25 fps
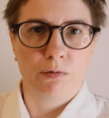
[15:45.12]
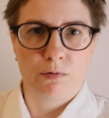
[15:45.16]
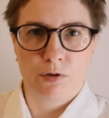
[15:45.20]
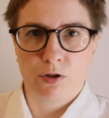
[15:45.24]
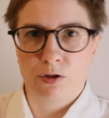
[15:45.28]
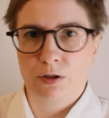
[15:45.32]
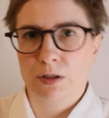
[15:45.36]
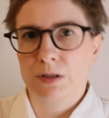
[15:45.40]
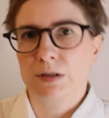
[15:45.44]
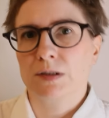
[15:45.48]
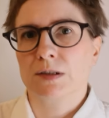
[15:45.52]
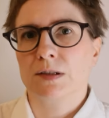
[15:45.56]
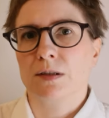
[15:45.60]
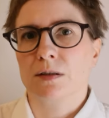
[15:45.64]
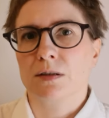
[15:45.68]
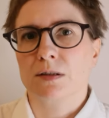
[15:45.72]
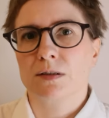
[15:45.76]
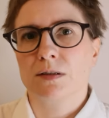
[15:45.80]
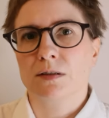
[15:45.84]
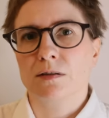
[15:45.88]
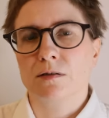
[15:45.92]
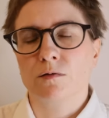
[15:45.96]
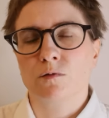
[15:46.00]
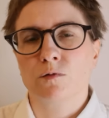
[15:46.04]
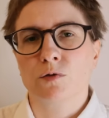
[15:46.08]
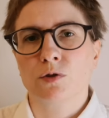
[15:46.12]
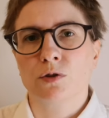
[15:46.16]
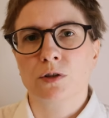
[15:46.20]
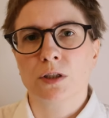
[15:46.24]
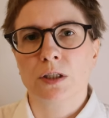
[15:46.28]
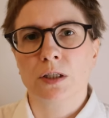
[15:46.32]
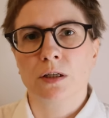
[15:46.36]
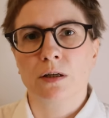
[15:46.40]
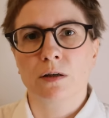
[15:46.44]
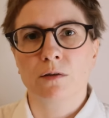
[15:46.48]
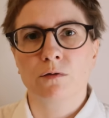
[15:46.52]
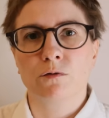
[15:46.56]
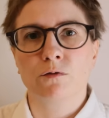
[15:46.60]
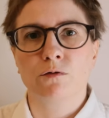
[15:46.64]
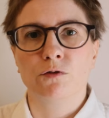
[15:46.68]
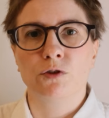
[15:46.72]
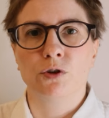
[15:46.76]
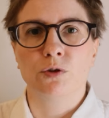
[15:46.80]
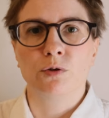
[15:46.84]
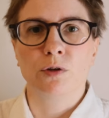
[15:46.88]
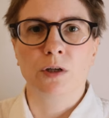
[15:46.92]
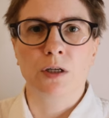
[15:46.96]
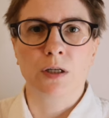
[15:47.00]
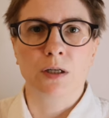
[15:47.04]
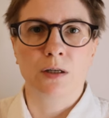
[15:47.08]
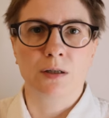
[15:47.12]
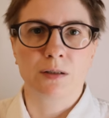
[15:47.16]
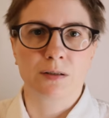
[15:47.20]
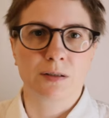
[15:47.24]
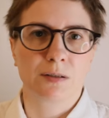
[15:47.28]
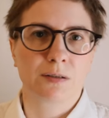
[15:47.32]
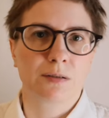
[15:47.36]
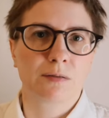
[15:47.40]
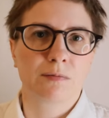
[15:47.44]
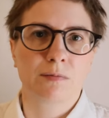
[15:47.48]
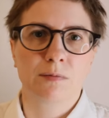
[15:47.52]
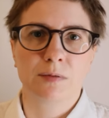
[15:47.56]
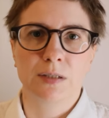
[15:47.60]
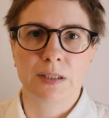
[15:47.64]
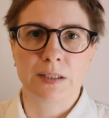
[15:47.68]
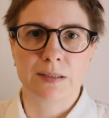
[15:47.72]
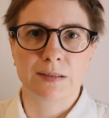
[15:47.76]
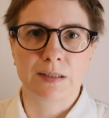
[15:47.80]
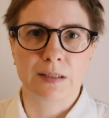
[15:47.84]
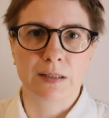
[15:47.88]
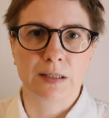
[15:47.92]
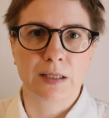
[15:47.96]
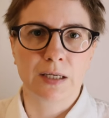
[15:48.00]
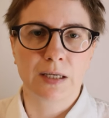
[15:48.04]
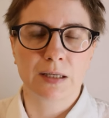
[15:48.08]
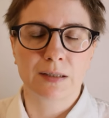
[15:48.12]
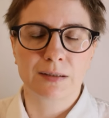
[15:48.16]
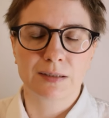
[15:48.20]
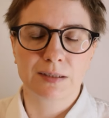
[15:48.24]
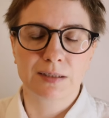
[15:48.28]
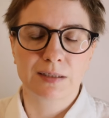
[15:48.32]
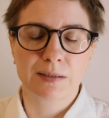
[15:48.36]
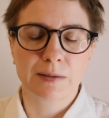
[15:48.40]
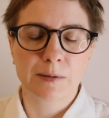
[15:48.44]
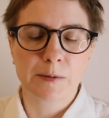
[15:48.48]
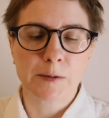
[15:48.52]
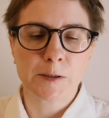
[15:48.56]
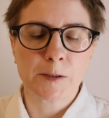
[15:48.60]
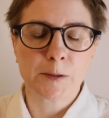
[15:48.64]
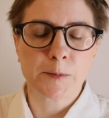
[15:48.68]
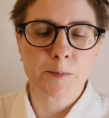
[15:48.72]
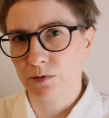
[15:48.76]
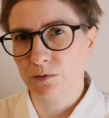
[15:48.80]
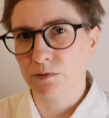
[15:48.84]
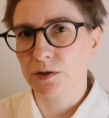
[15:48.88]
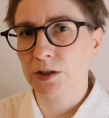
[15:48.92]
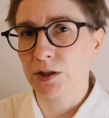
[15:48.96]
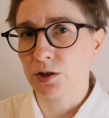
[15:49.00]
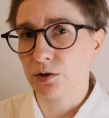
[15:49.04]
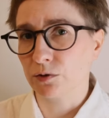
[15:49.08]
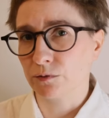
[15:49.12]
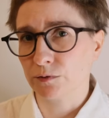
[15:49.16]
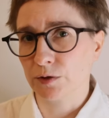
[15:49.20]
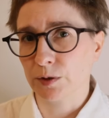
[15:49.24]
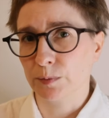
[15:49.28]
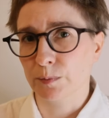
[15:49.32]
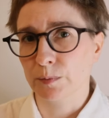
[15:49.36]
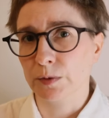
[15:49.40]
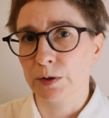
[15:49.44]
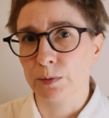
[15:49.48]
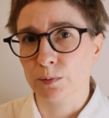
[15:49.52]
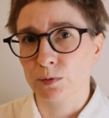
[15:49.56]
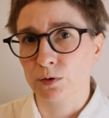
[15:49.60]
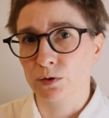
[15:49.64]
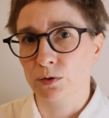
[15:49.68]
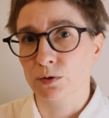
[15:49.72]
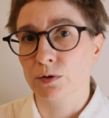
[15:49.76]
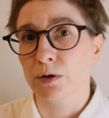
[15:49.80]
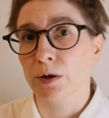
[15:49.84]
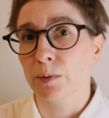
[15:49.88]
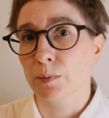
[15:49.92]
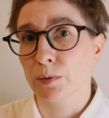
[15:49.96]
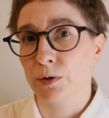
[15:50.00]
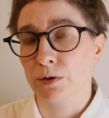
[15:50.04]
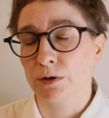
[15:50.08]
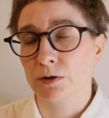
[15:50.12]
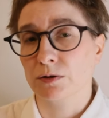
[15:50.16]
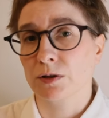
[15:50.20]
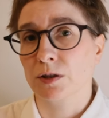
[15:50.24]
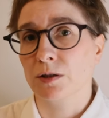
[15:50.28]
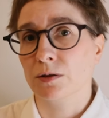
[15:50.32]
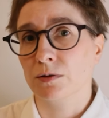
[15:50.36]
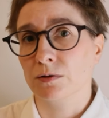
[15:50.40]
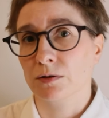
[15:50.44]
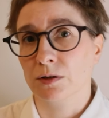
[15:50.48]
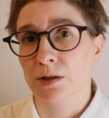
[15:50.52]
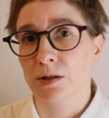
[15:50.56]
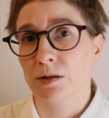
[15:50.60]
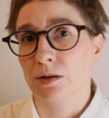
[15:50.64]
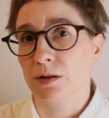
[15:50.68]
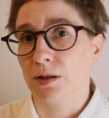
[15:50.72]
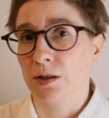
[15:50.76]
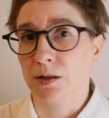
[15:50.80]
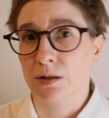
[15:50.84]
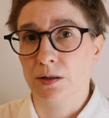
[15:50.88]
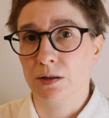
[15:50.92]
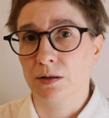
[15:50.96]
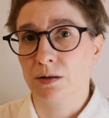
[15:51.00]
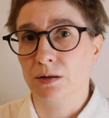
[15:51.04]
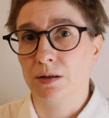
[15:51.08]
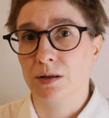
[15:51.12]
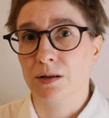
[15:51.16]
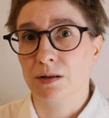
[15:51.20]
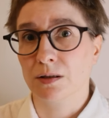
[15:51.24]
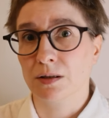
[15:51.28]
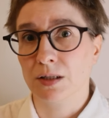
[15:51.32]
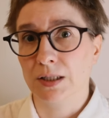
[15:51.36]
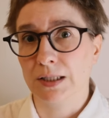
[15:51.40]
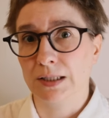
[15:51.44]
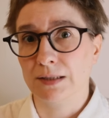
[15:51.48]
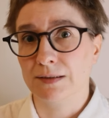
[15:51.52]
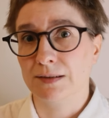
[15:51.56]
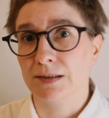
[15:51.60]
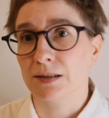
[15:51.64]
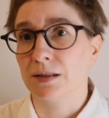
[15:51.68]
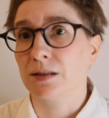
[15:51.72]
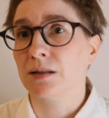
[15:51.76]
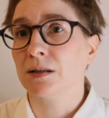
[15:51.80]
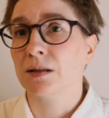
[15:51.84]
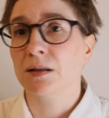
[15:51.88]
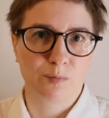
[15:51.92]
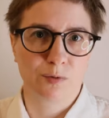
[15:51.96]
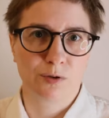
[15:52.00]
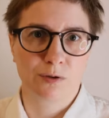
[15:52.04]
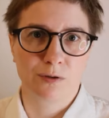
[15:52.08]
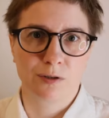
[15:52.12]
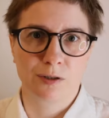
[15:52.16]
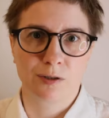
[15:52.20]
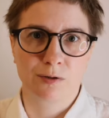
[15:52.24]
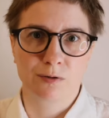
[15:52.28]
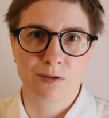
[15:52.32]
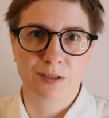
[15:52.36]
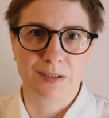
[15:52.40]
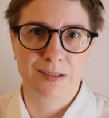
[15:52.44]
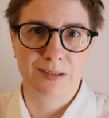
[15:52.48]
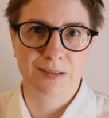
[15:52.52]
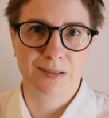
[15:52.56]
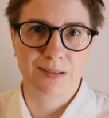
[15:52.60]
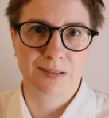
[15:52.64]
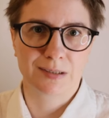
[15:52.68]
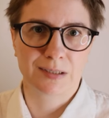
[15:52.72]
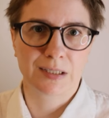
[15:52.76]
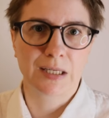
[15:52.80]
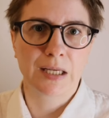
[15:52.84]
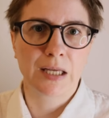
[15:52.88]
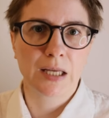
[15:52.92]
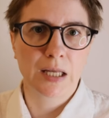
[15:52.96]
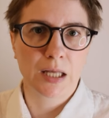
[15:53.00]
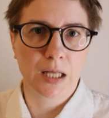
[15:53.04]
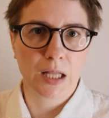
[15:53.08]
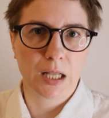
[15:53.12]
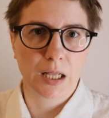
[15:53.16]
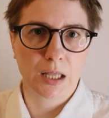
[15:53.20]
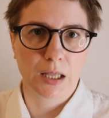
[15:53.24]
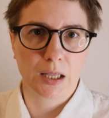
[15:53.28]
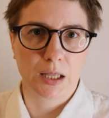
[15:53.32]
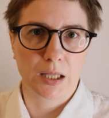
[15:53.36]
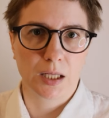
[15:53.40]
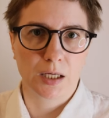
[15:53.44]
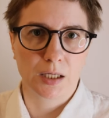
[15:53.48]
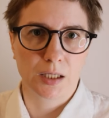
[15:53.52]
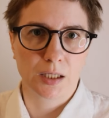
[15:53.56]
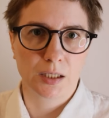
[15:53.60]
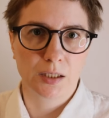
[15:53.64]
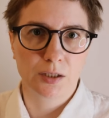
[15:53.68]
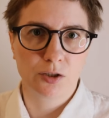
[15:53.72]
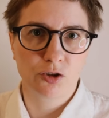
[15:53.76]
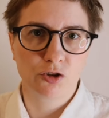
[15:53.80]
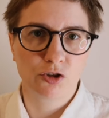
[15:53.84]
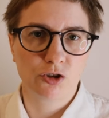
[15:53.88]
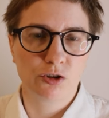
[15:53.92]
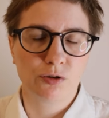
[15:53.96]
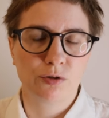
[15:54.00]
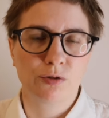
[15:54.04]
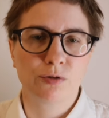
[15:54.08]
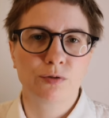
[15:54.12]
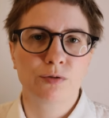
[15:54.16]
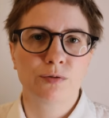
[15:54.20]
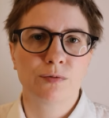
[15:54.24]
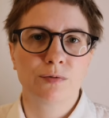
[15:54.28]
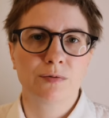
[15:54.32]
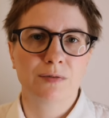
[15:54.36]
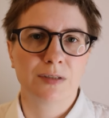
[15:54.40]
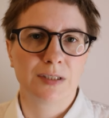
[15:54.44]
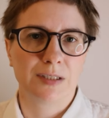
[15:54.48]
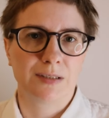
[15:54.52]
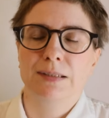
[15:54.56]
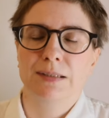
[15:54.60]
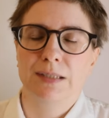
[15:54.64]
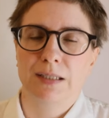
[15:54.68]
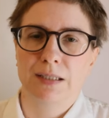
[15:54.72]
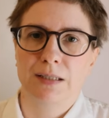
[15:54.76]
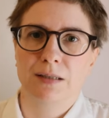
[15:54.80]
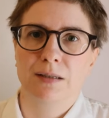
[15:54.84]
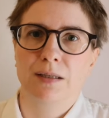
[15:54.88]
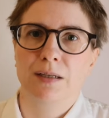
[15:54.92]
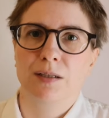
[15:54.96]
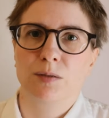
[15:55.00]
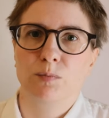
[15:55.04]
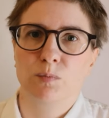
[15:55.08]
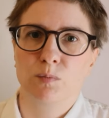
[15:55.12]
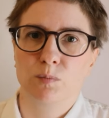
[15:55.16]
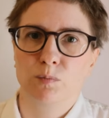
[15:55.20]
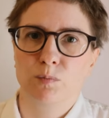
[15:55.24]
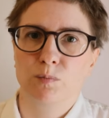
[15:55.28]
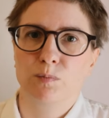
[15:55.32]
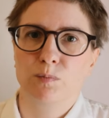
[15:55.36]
you're not successful enough, you're not this and that. Very often people who are burnt out are thinking they are lazy. Burnout is lying to you. Tell that